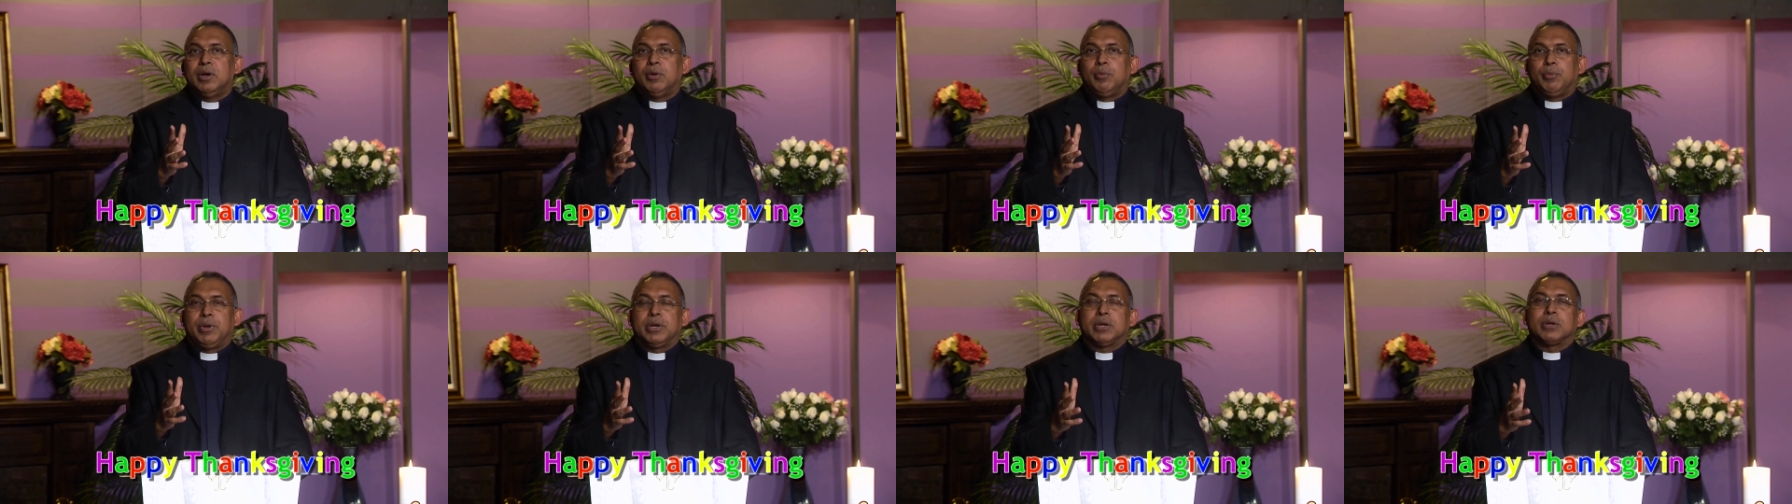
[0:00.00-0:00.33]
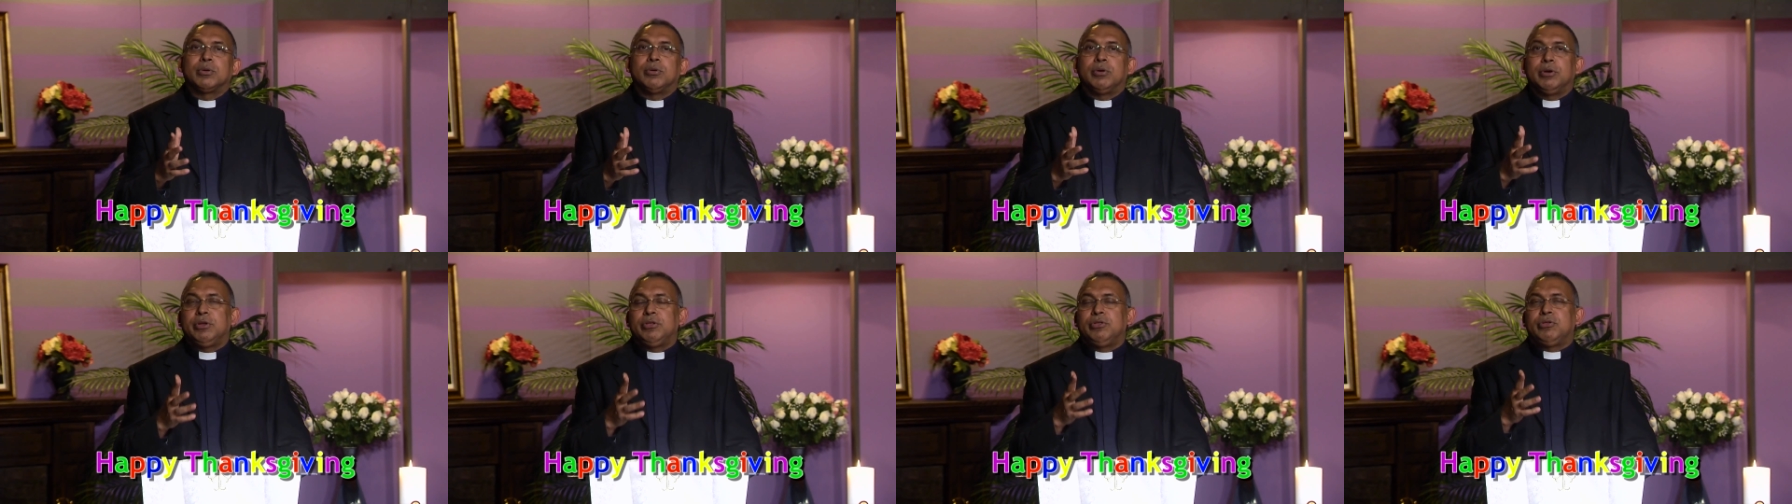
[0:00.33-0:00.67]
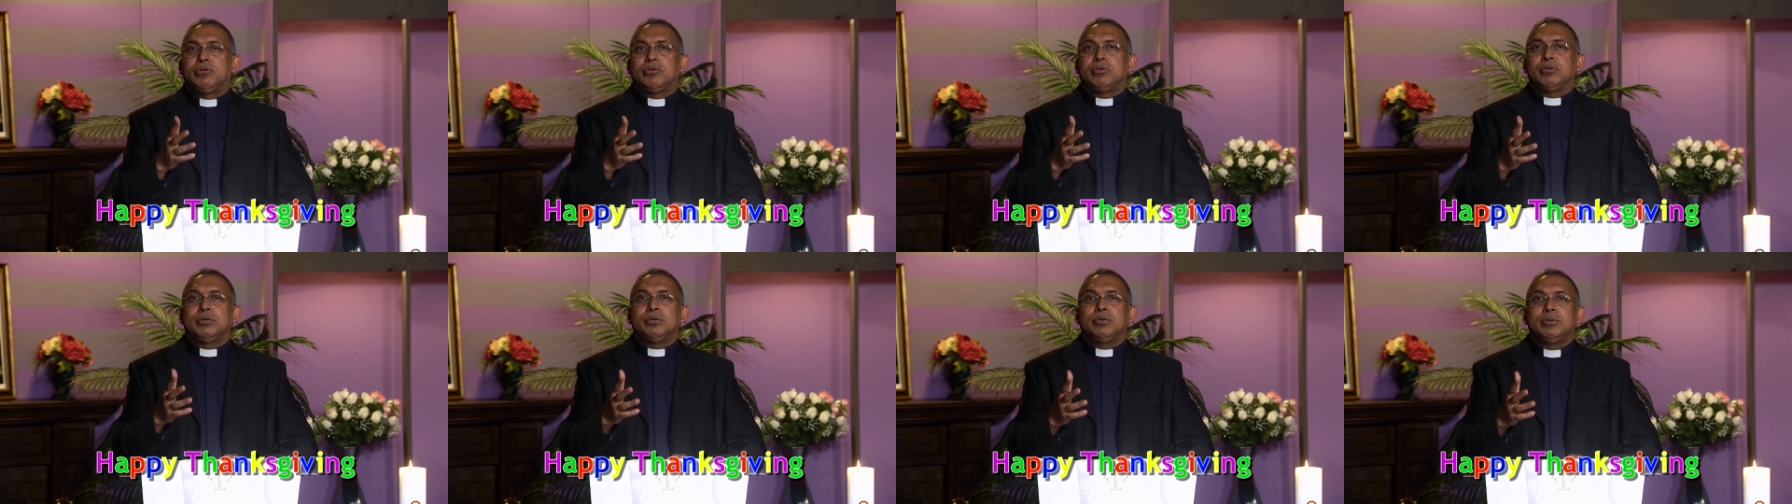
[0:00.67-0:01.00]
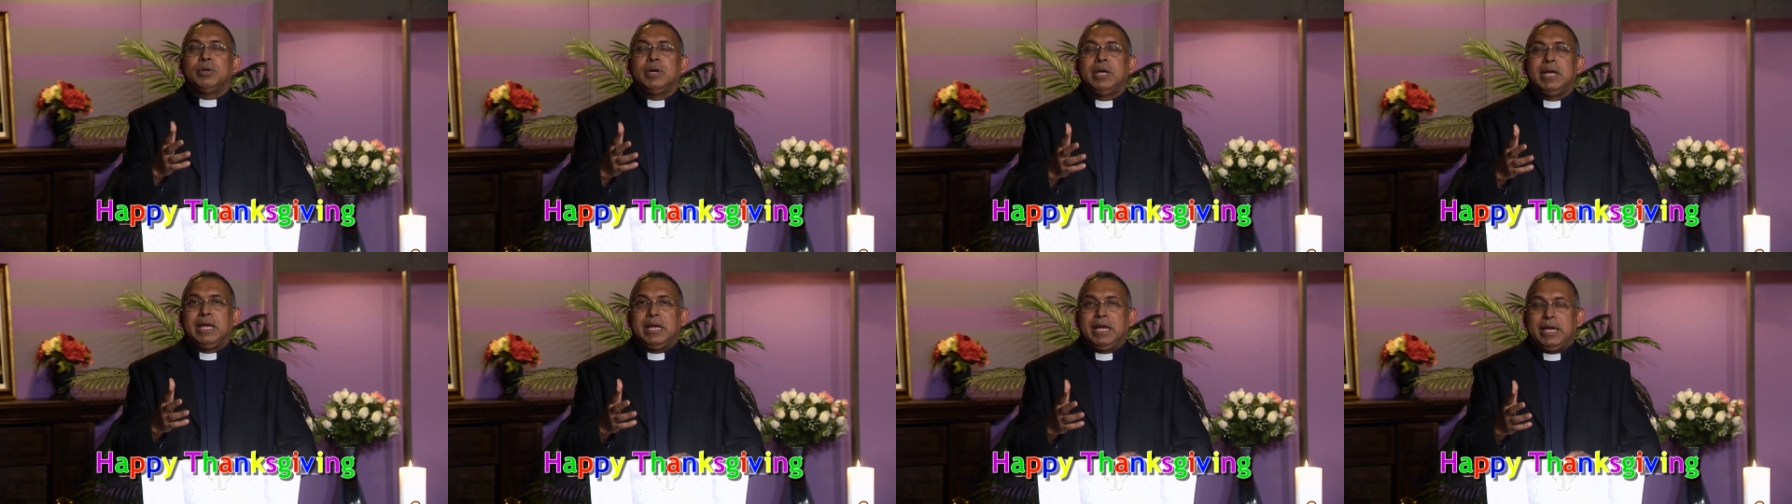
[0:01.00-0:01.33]
we are going through
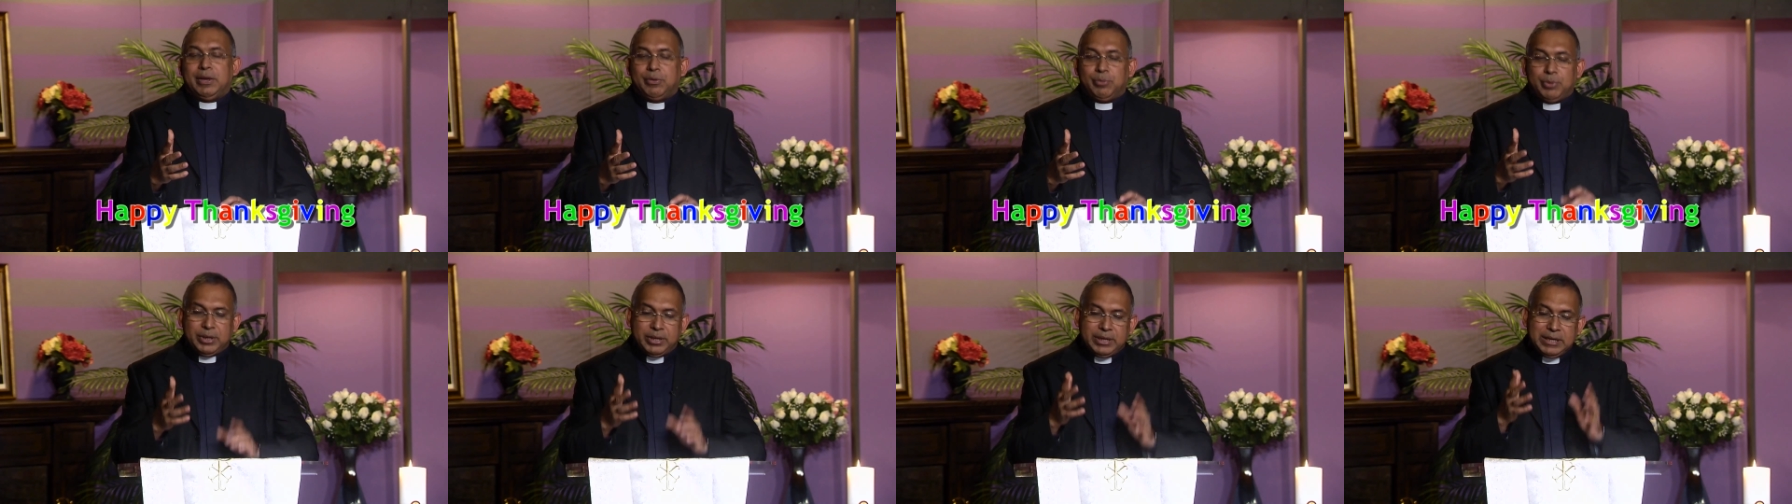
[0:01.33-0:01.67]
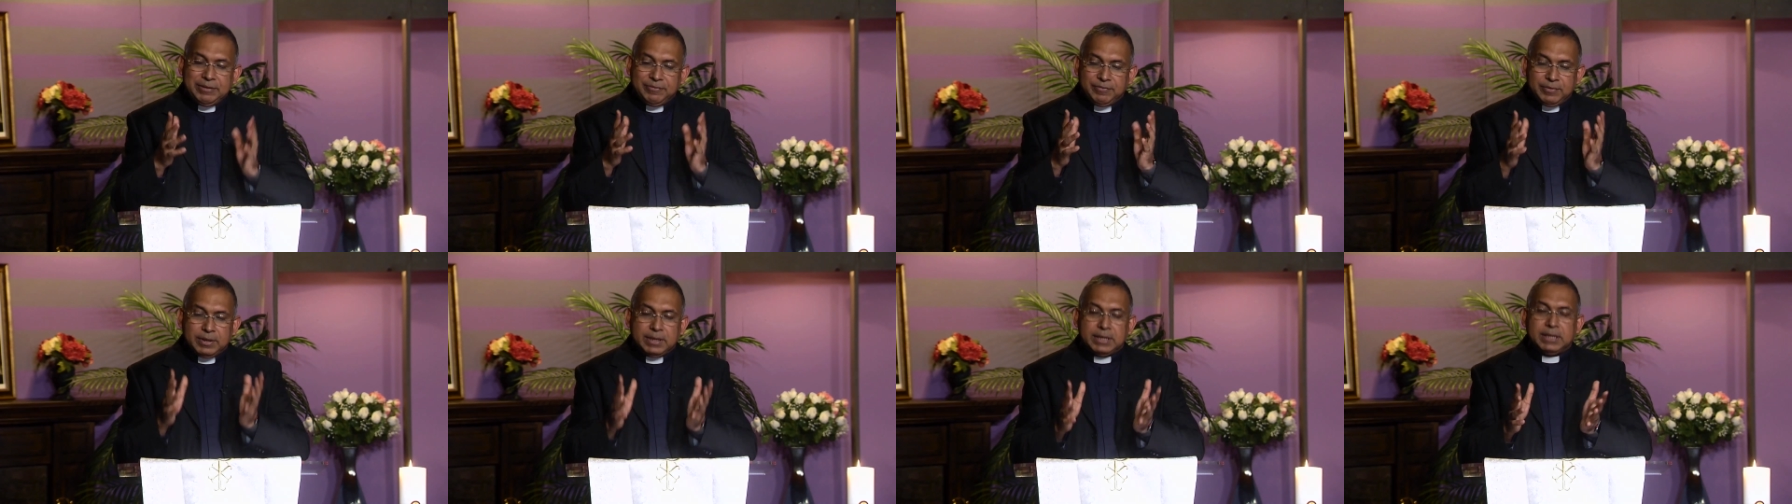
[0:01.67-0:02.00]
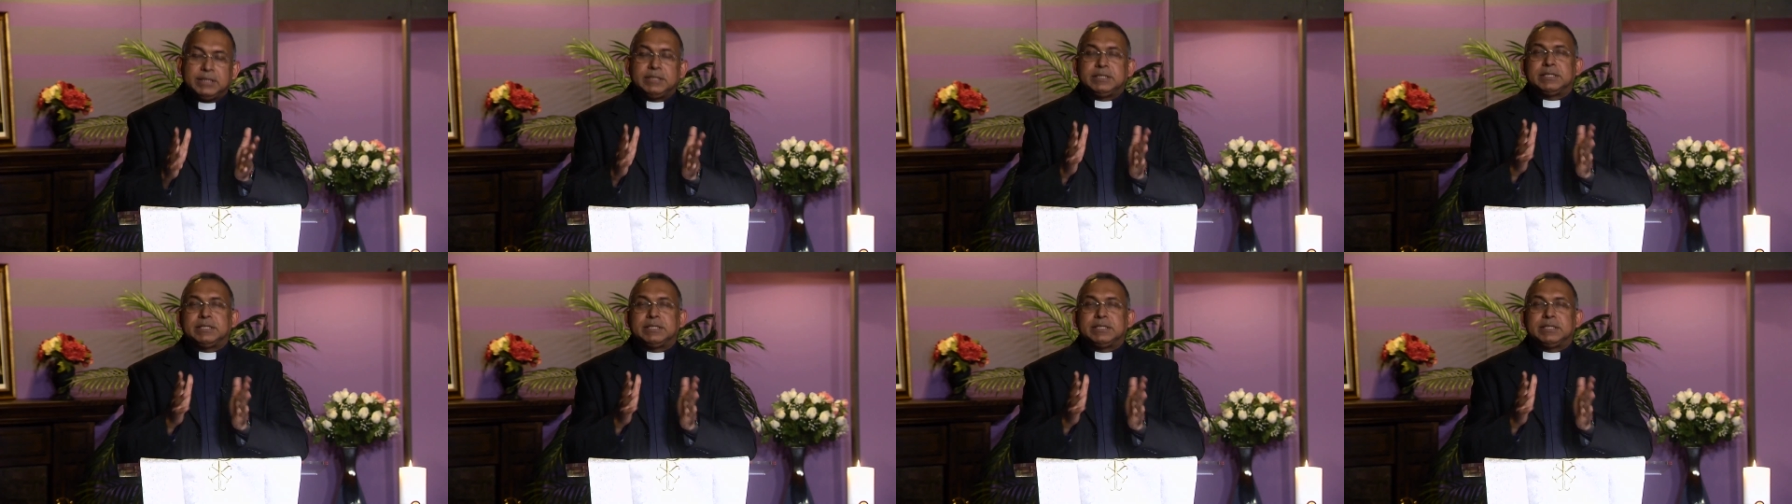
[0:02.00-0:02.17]
a very difficult